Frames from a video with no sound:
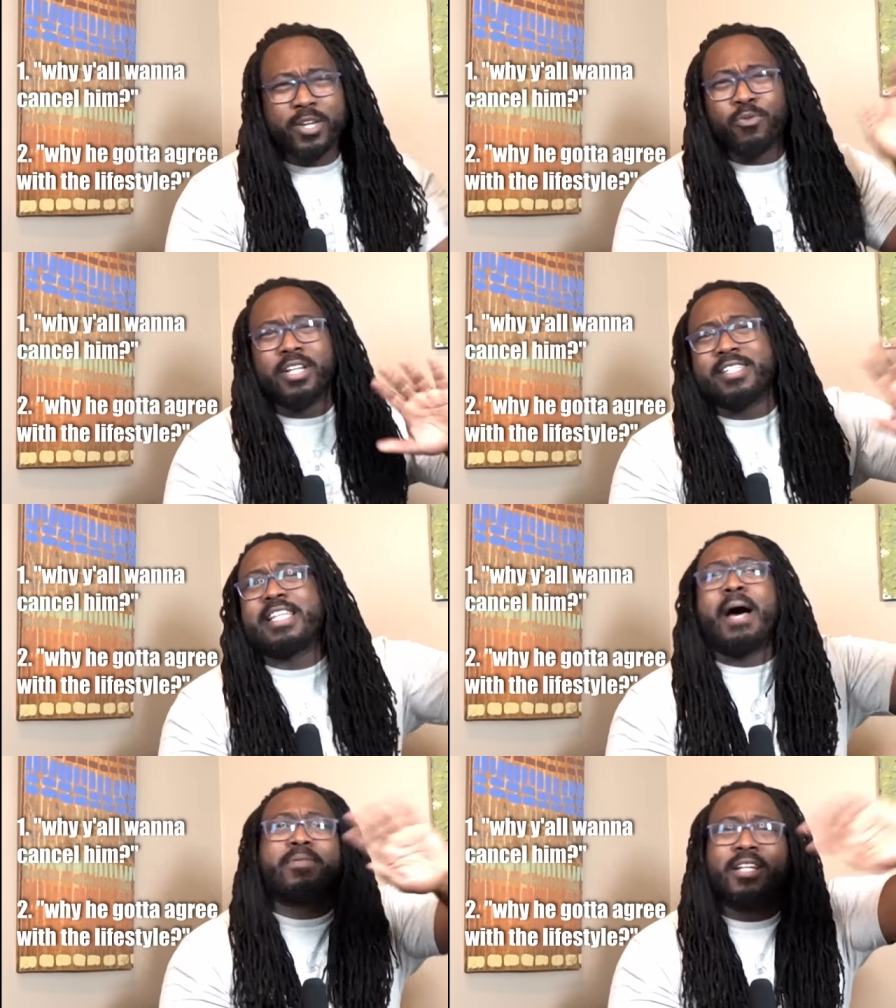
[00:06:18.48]
can really
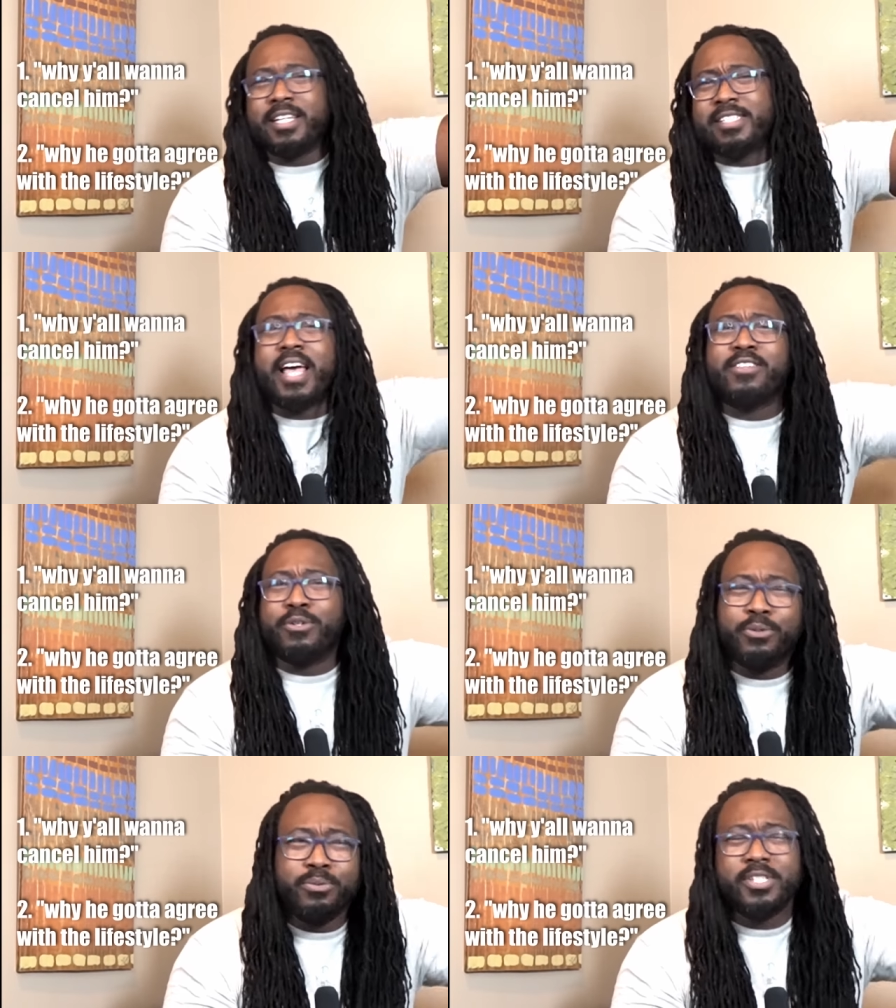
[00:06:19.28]
stop the list at
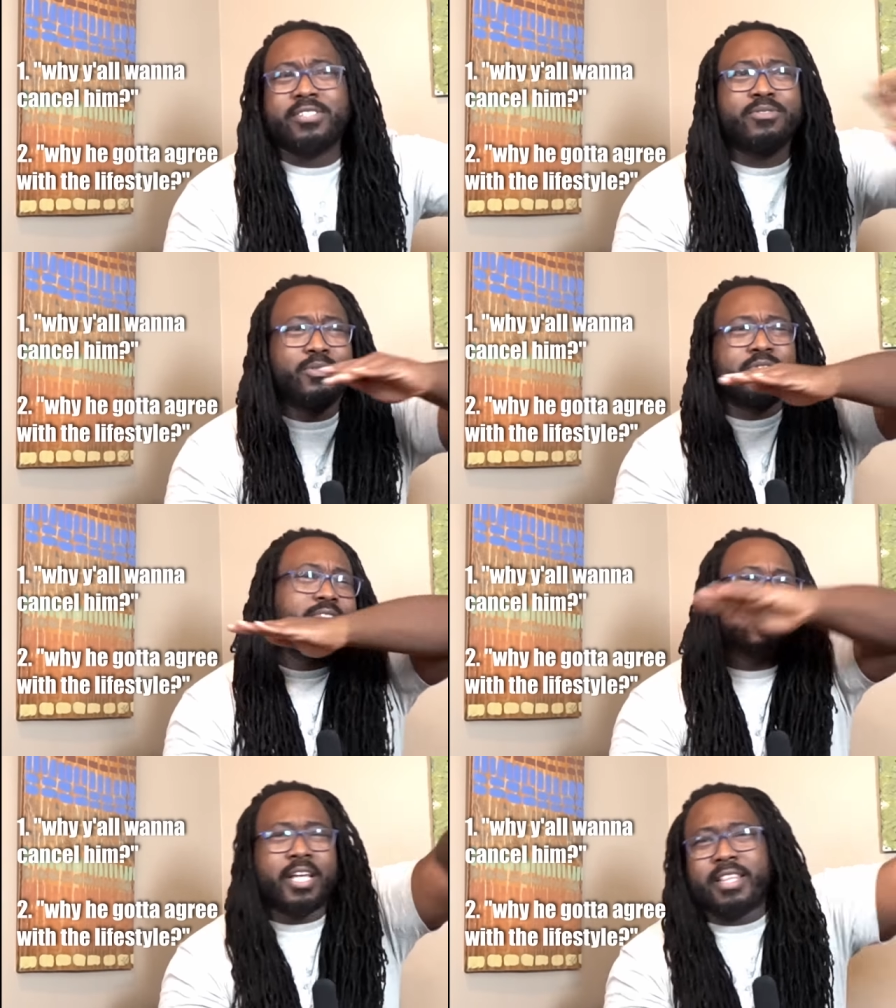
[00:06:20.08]
two. Just, just,
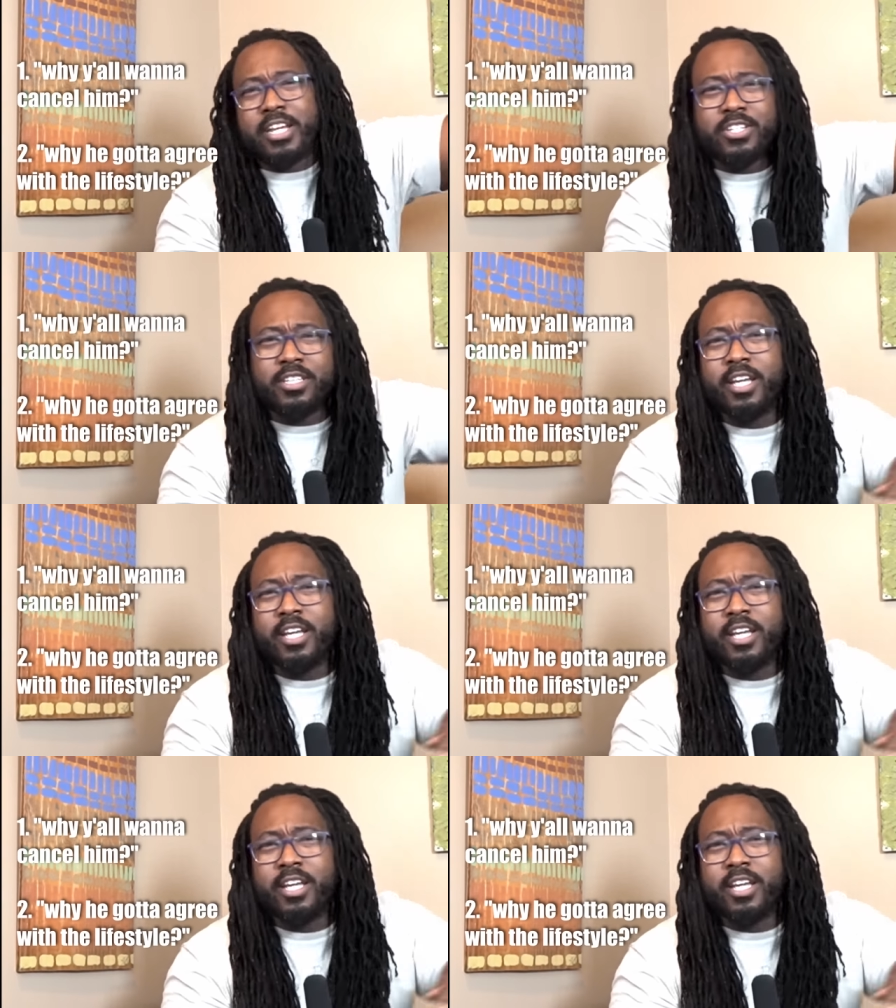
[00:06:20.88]
just cut that shit